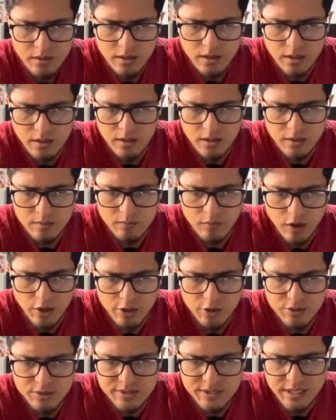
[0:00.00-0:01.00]
Are
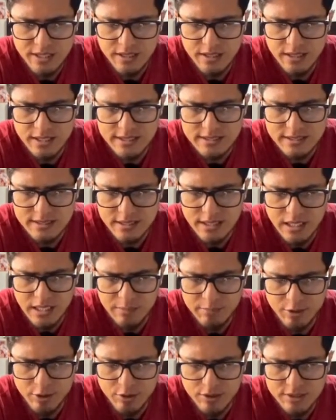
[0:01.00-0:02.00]
you seeing less
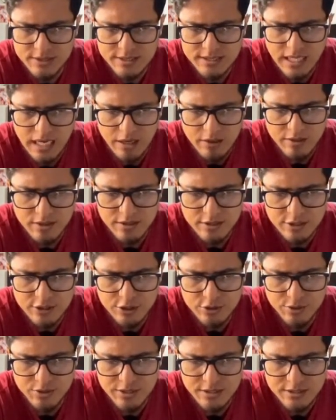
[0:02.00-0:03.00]
immigrants out in the
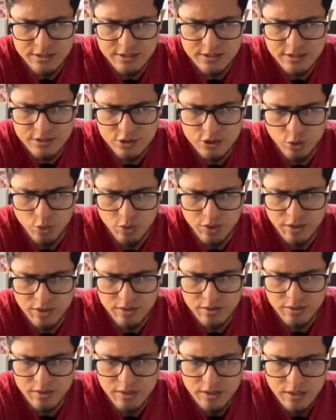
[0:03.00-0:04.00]
streets
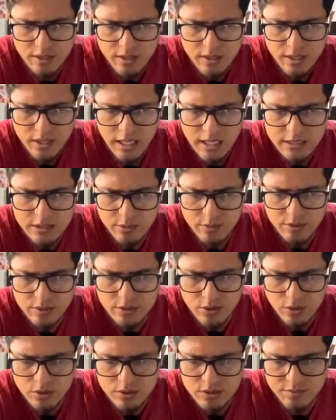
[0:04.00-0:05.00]
touring as a
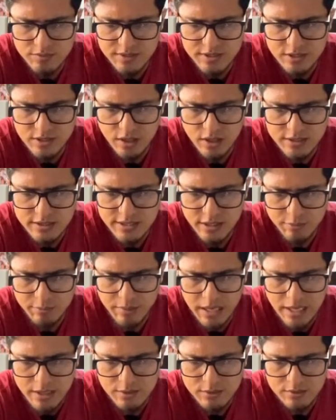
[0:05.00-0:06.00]
result of this cartel
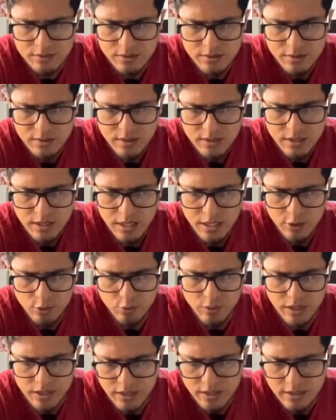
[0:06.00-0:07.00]
battle? In
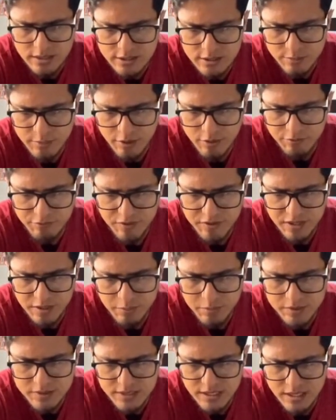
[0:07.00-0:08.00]
Cuenca, there's about
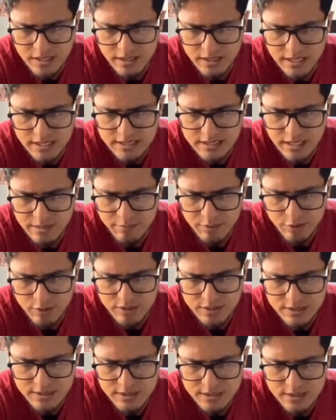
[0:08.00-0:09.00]
50% less
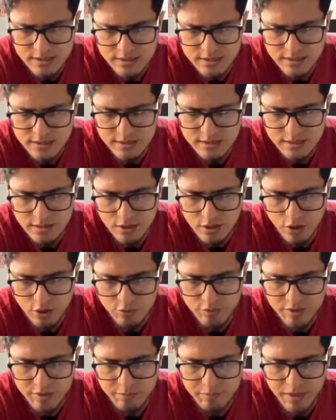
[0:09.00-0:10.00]
immigrants since the
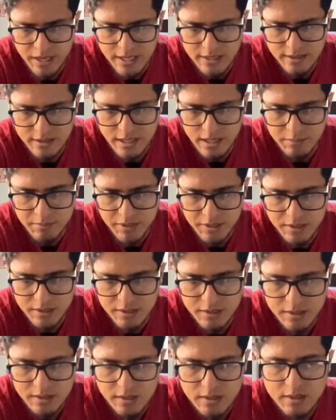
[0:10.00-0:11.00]
COVID
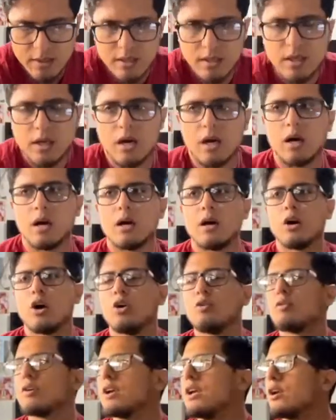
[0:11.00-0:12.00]
pandemic.
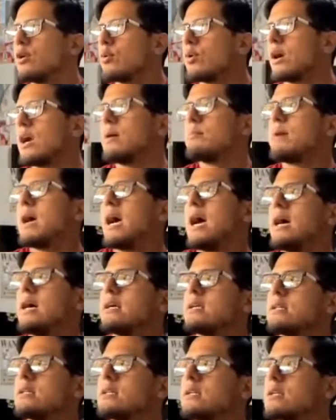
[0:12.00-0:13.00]
Over here where I'm
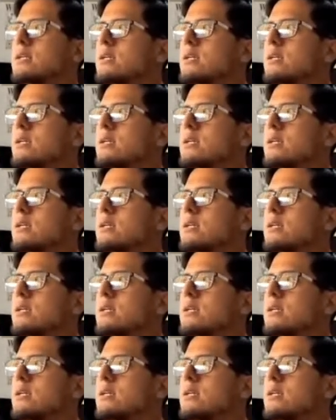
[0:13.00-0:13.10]
at,